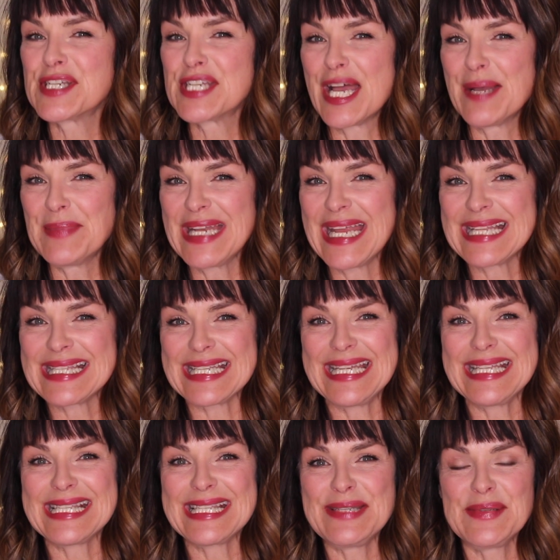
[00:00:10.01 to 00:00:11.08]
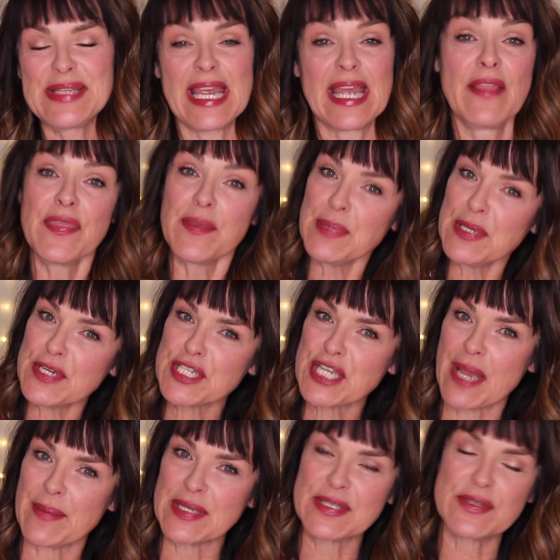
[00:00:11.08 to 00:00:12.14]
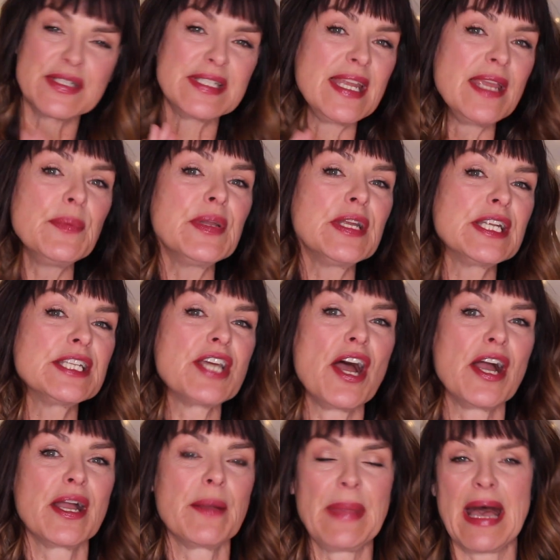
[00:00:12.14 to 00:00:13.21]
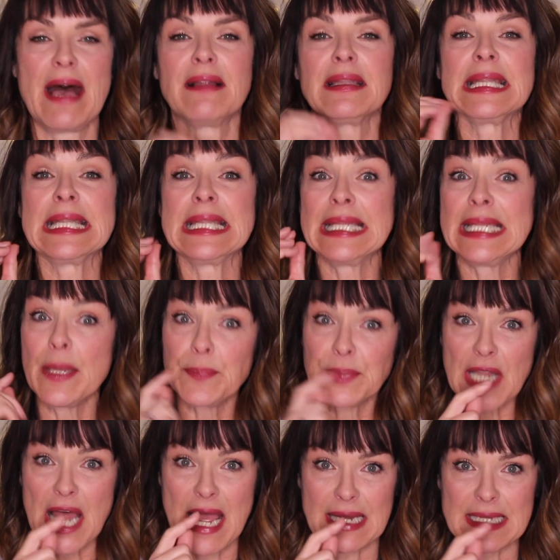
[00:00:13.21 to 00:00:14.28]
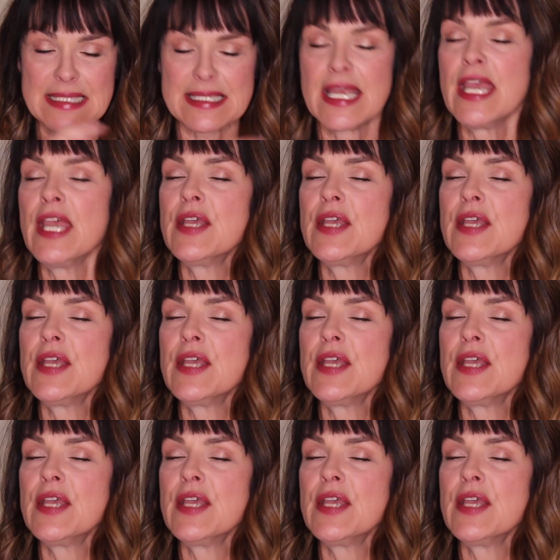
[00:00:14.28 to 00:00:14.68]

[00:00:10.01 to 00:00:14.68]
shamanettes. It's Suzanne, the beauty shaman. So today we're going to talk about lip lines.